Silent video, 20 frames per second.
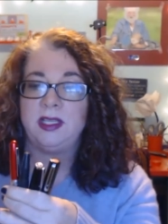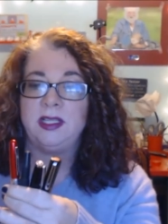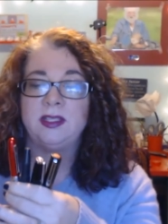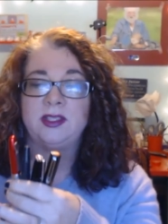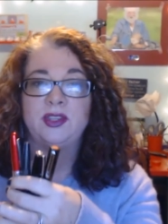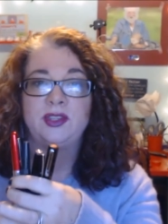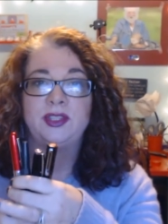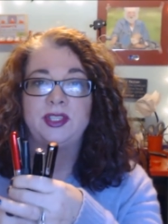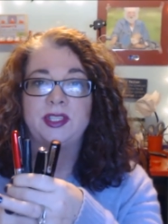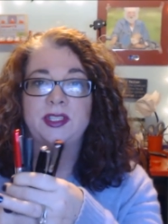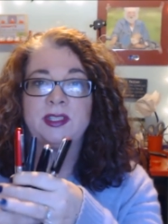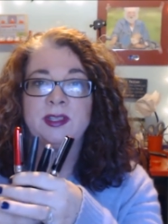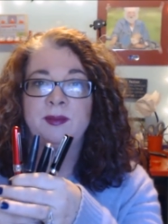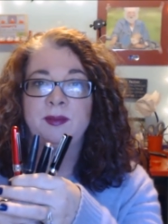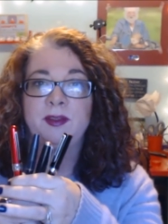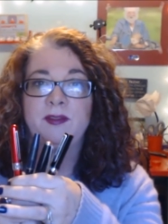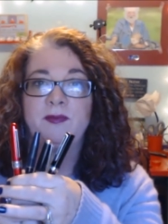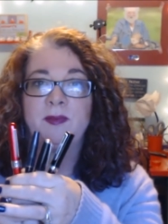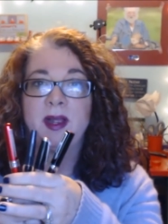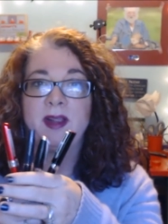These are just
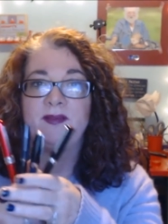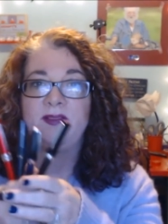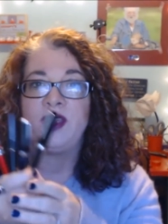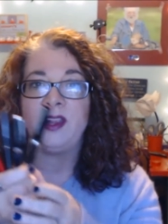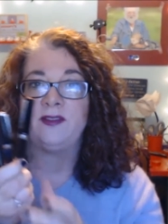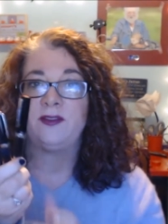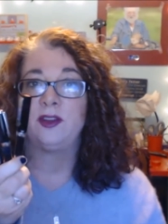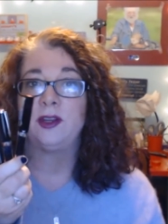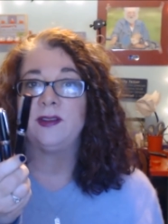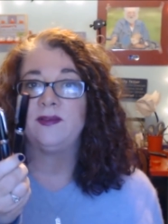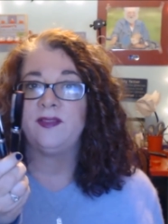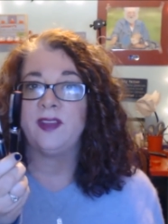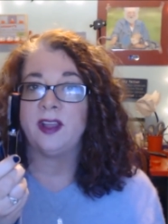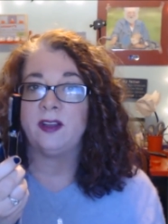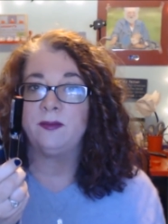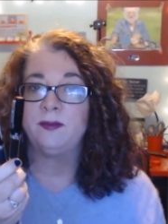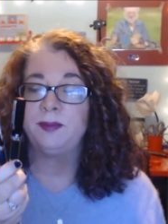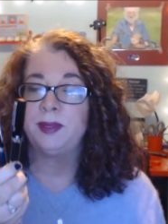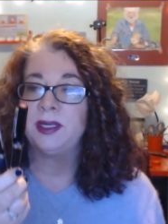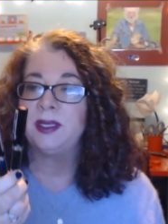some of my favorite
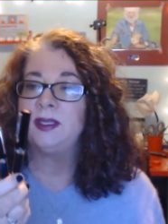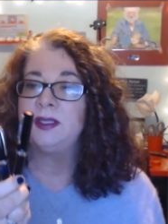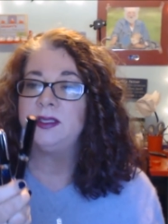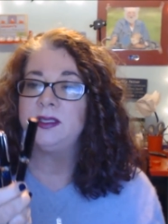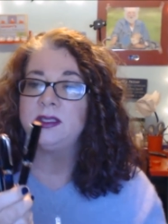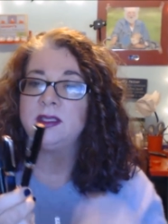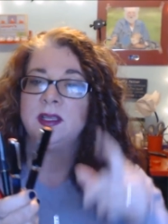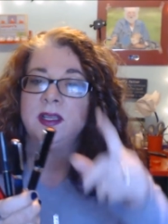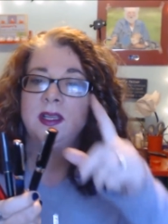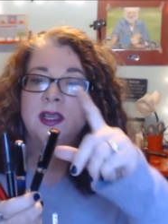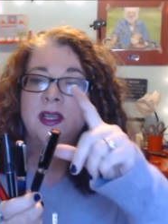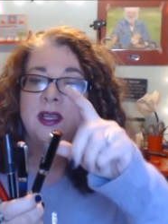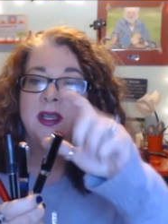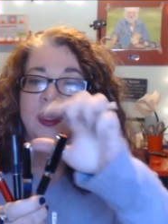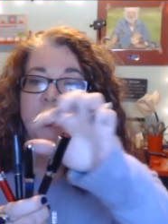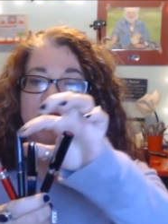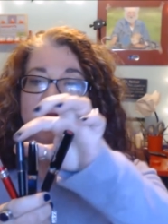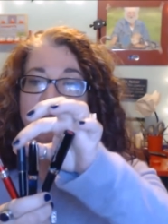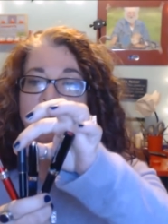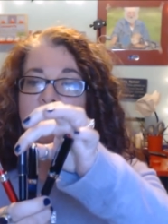fountain pens.
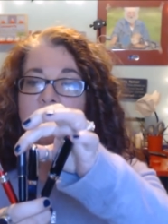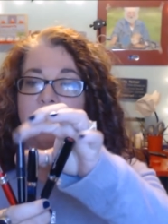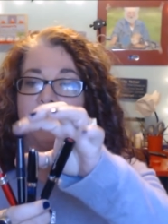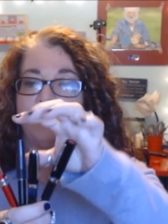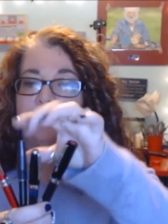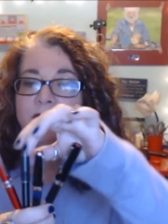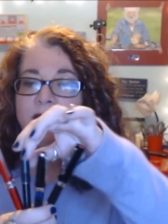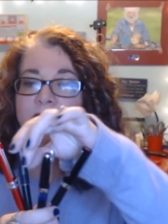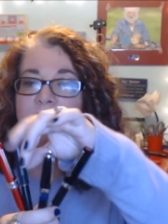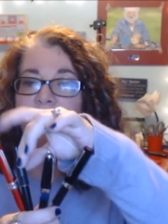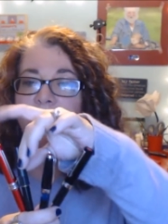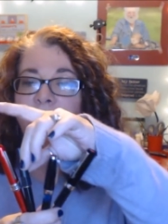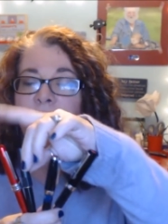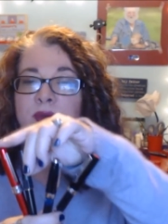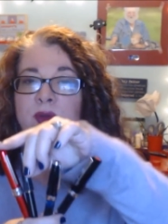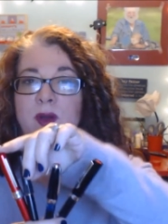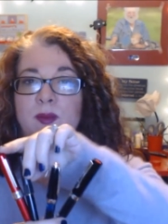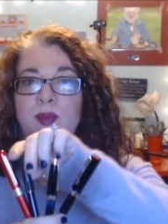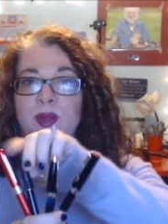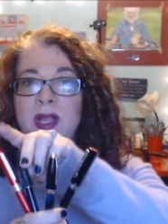Uh, these
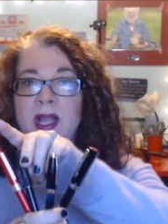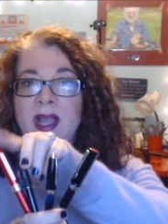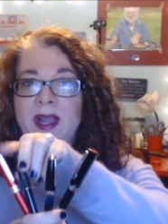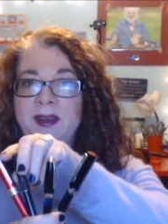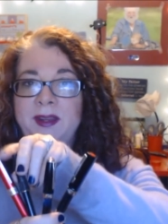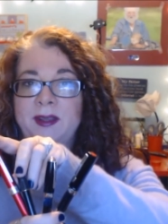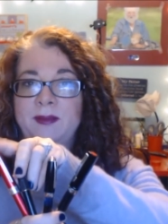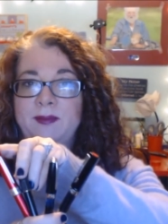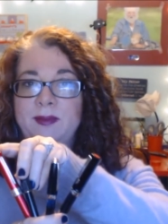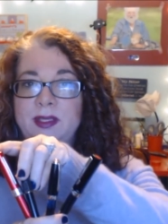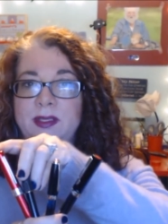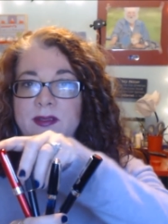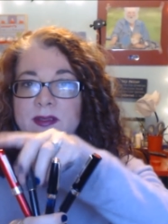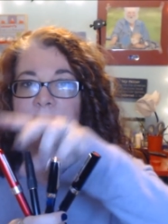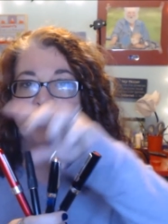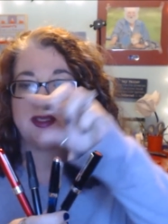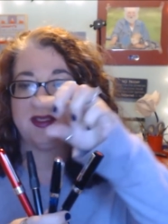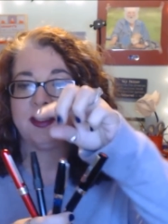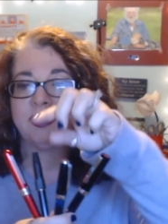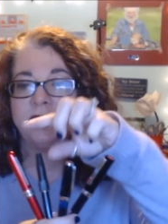two are platinums.
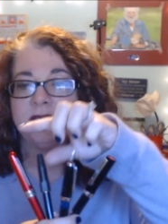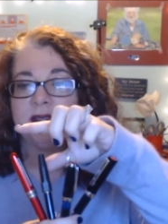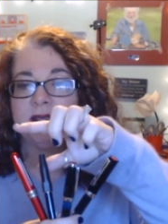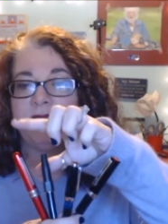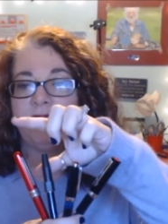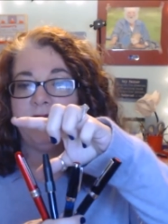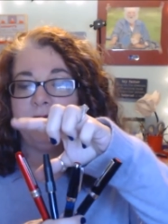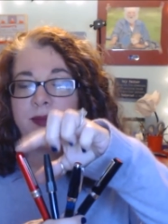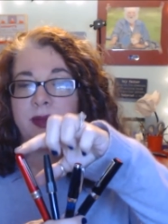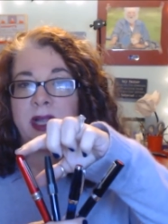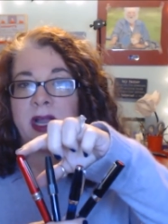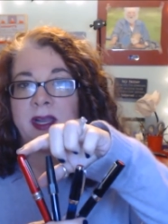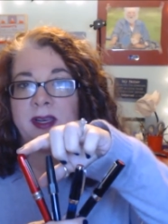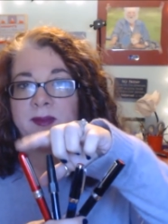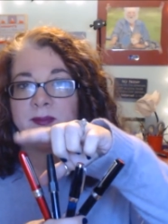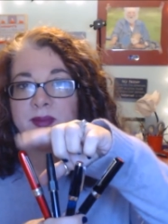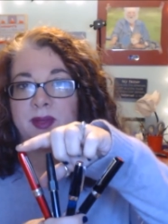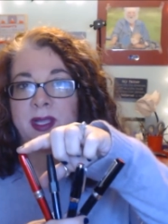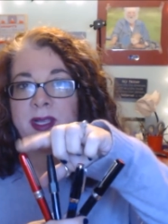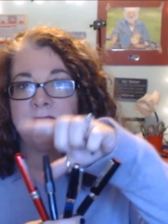This is the
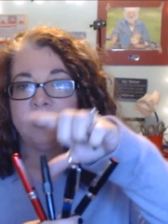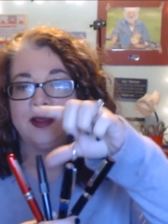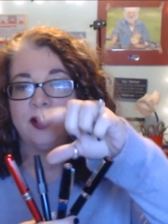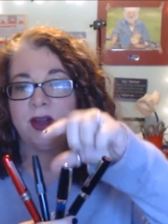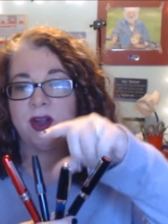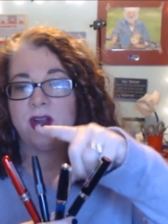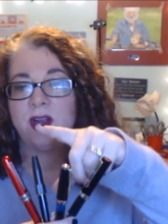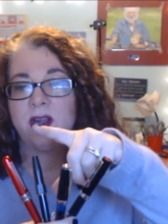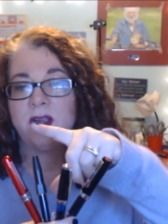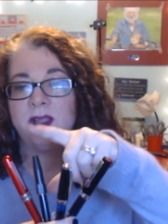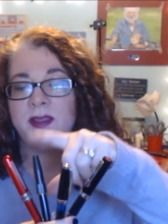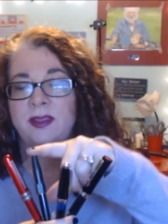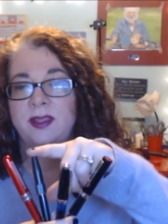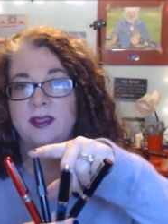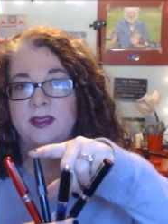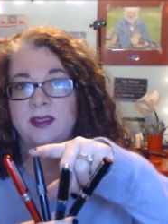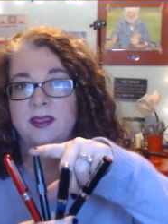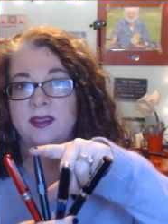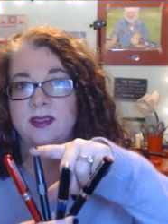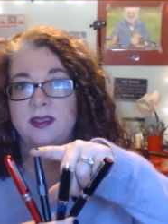Platinum Plaisir, and
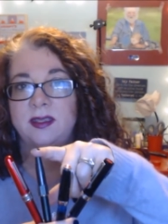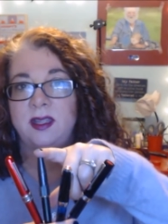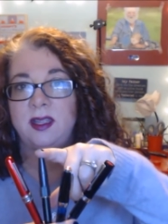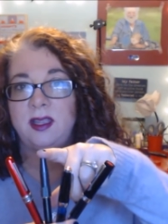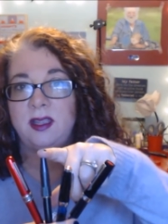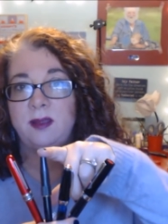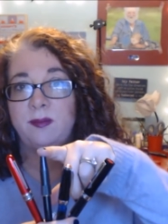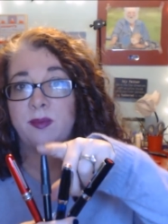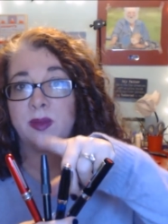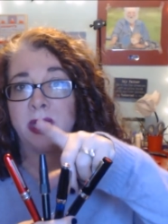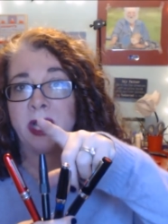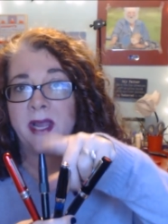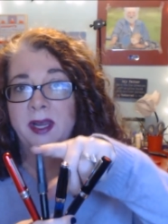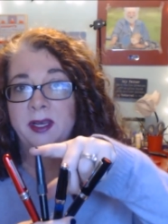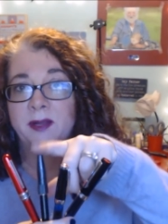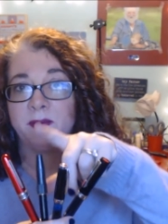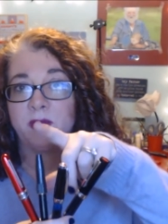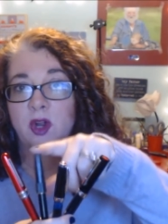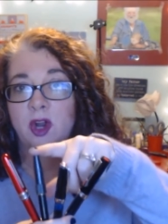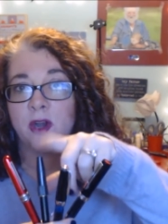this is the
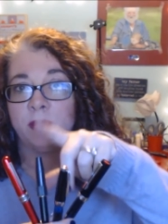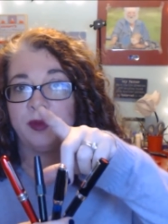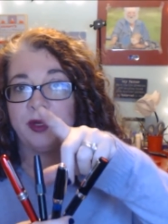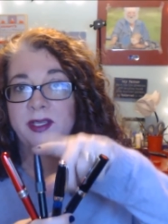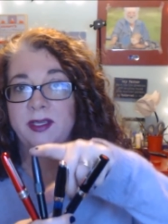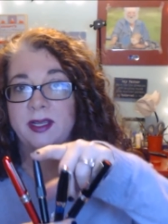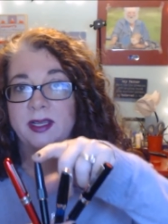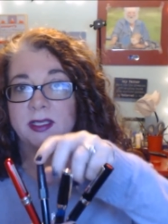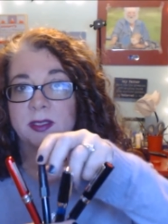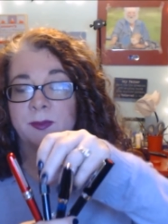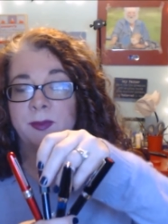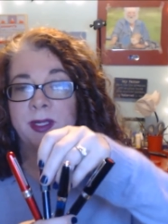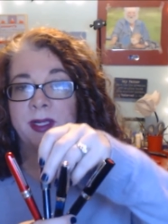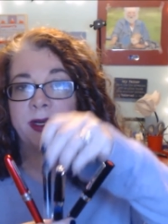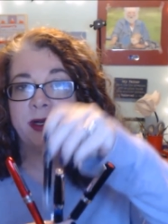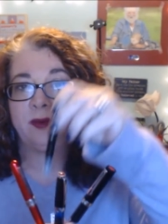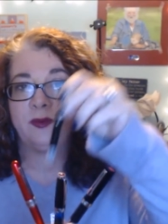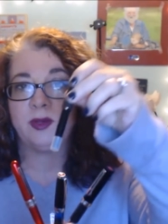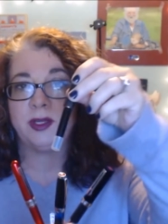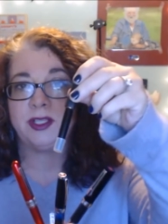Platinum Carbon Desk
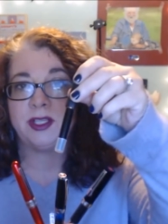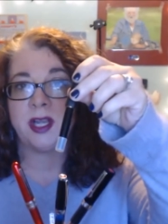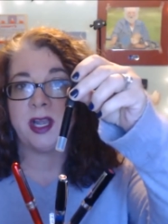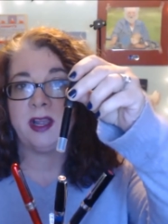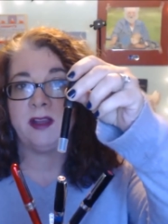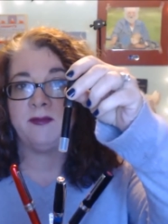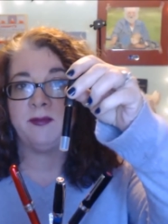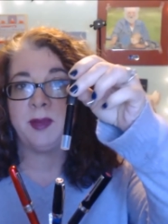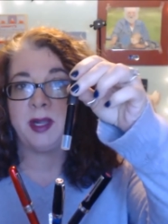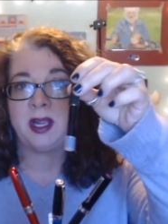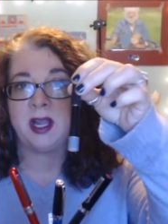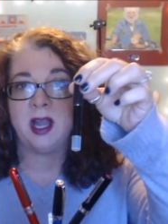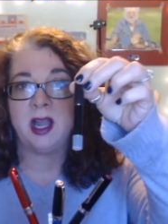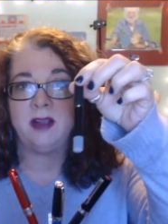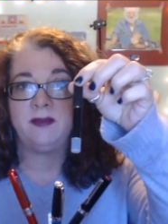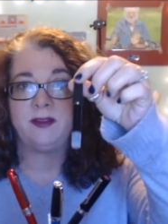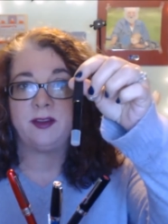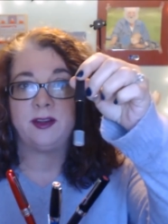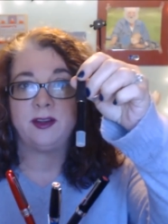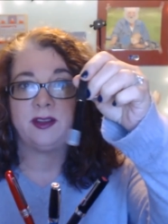Pen, which I have
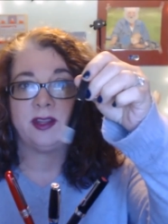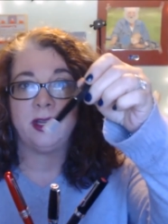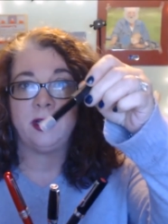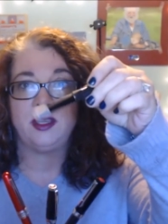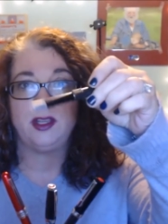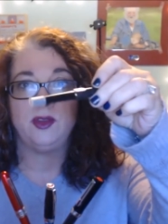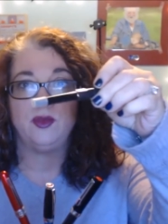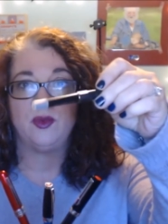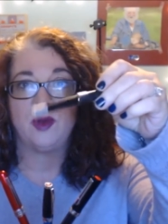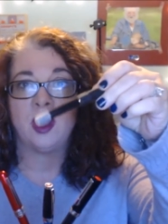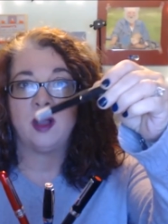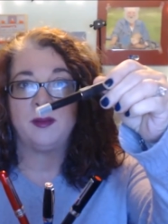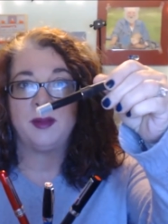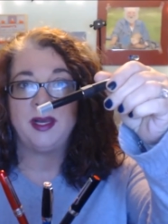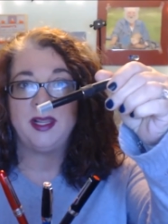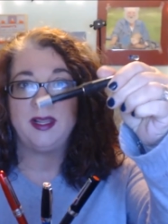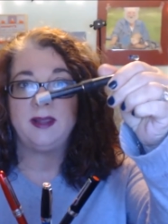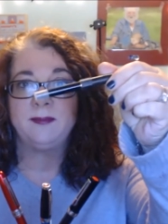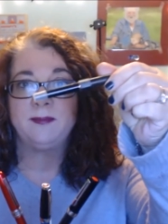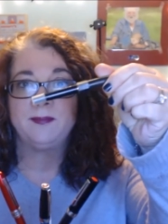Macgyver. Thank you,
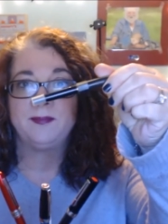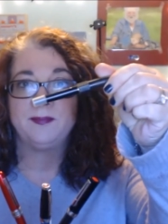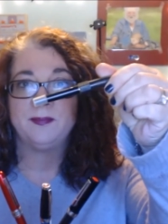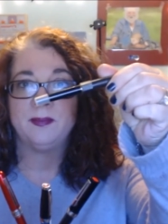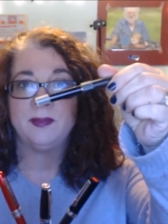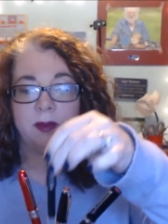Romany.